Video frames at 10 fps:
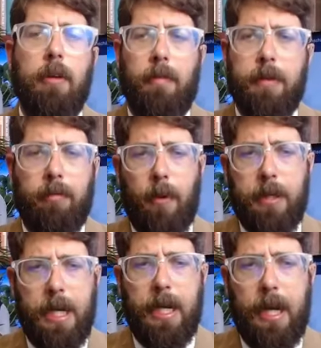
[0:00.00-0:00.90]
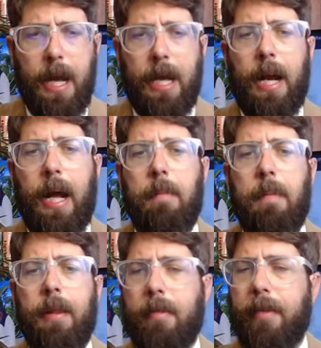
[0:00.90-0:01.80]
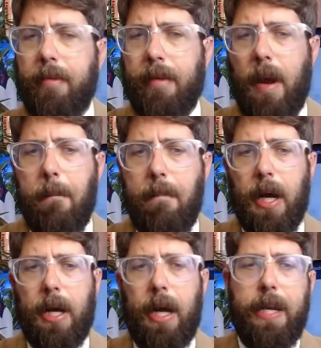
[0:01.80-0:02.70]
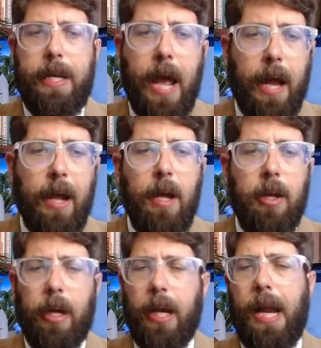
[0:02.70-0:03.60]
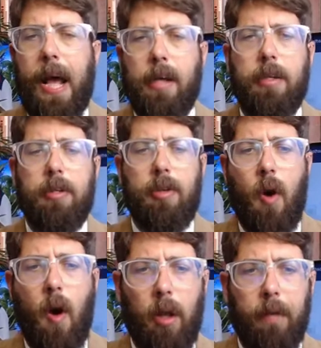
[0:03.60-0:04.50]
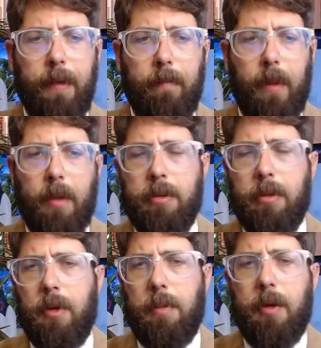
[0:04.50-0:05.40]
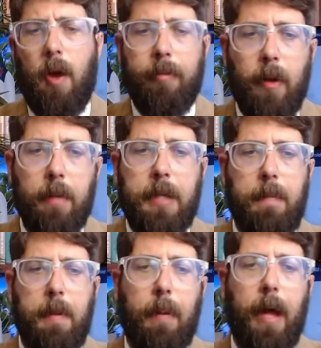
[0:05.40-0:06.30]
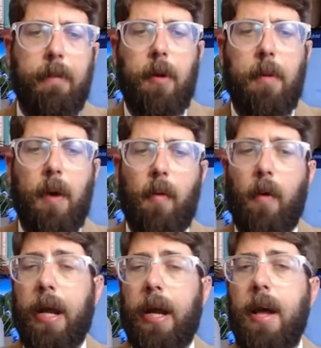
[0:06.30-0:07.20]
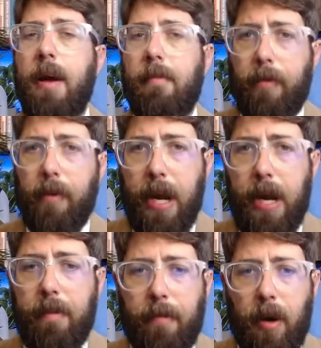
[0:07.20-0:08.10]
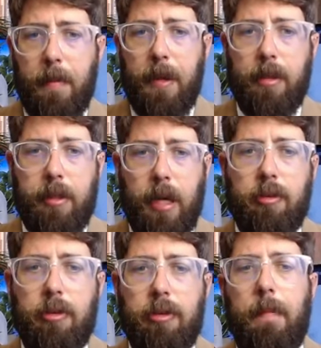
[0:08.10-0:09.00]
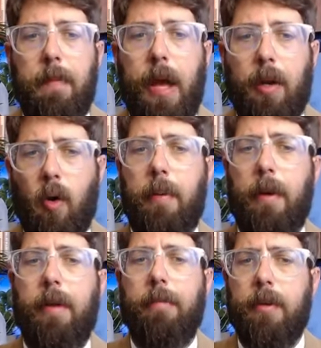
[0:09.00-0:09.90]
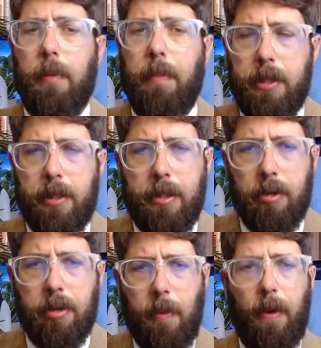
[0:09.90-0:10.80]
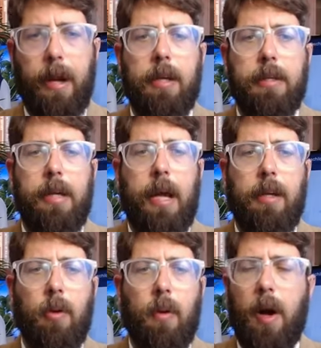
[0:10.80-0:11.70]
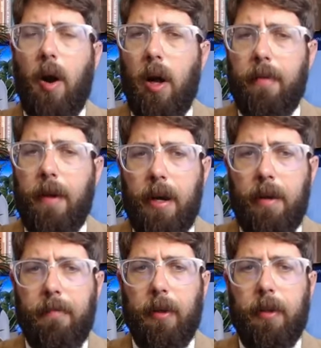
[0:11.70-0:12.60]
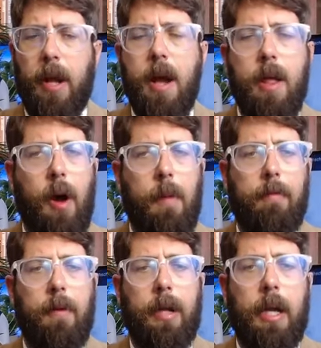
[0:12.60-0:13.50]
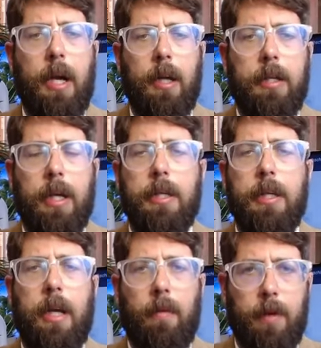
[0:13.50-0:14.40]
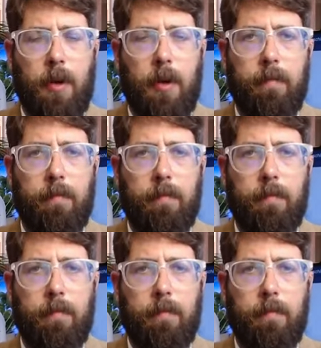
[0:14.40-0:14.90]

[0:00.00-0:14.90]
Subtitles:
So for just $14.99 a month, that's less than $1 a day, you're going to get access to all of it, and your subscription also helps keep the platform running free from censorship and corporate influence. So please consider supporting us and enjoy all of our unfiltered, thought-provoking content in return.